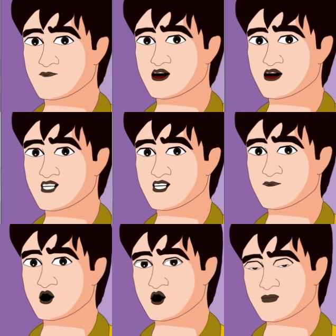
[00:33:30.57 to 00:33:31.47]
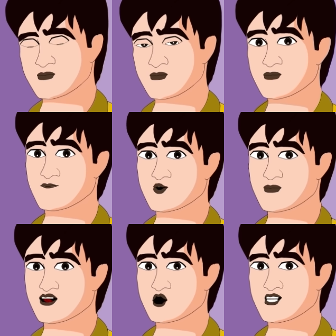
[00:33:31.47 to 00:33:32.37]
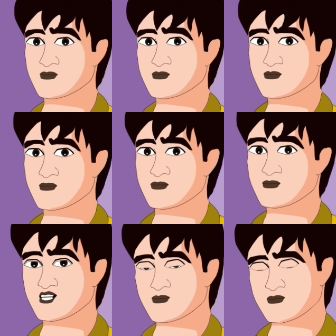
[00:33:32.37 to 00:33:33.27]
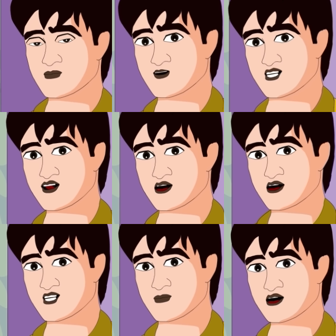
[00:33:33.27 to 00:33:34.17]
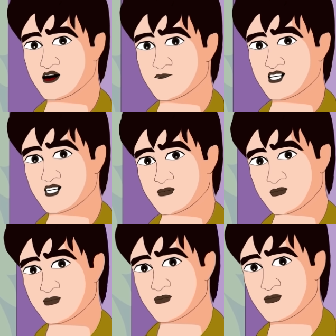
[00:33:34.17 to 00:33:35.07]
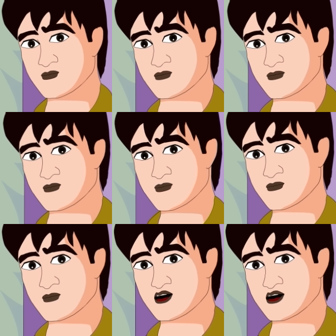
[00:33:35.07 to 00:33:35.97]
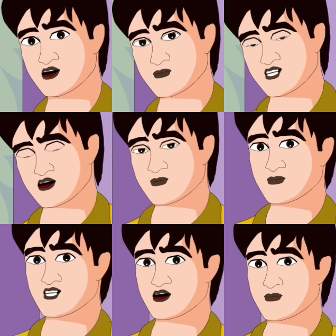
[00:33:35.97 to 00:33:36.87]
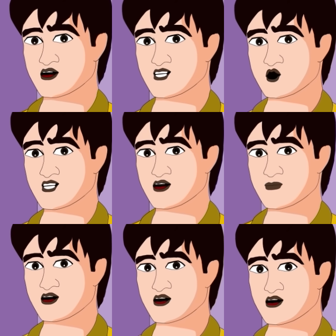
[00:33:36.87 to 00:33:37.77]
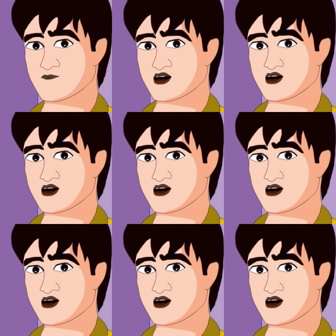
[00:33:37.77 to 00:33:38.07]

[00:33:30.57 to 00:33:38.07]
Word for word: that her so called discipline was actually abuse. They refuse to condone her behavior